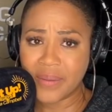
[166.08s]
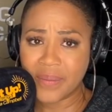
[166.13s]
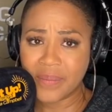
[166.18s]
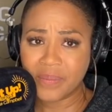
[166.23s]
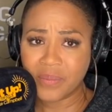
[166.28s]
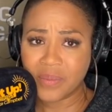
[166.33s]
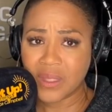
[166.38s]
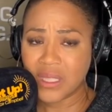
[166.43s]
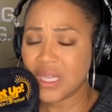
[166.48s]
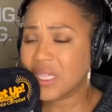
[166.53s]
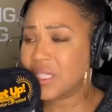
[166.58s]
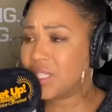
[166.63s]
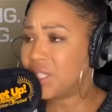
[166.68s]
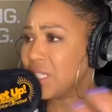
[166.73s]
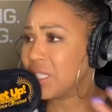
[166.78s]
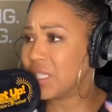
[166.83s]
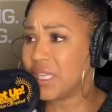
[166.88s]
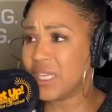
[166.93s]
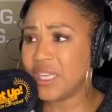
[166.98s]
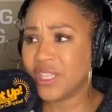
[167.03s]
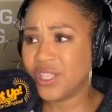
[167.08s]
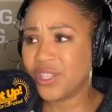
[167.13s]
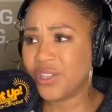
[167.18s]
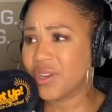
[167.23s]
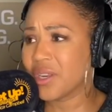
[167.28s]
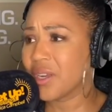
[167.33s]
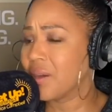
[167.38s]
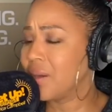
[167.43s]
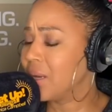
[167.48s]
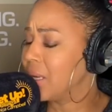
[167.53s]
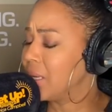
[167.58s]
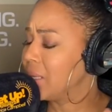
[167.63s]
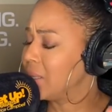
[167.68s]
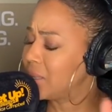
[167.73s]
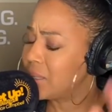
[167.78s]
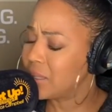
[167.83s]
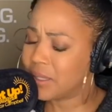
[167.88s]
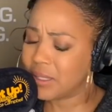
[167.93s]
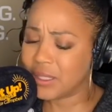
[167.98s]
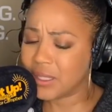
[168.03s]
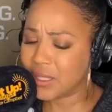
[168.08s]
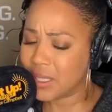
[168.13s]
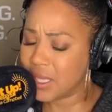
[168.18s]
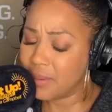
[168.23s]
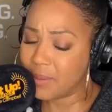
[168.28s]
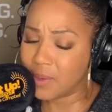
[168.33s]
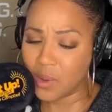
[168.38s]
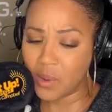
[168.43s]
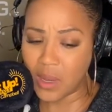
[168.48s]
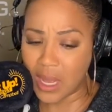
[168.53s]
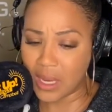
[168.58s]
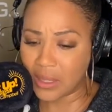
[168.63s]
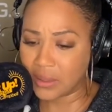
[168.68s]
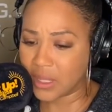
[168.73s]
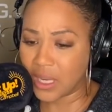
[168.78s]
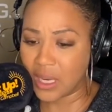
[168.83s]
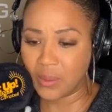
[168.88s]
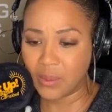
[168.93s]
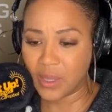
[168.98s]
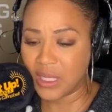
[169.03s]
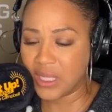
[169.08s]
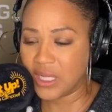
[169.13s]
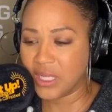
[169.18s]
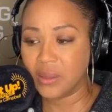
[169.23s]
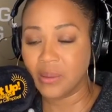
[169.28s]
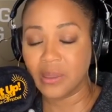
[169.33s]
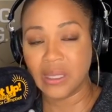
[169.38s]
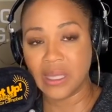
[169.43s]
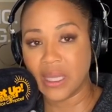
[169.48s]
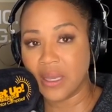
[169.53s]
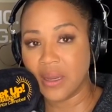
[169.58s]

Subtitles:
It's just easier to go, oh, let's just keep going. I don't want to deal with it.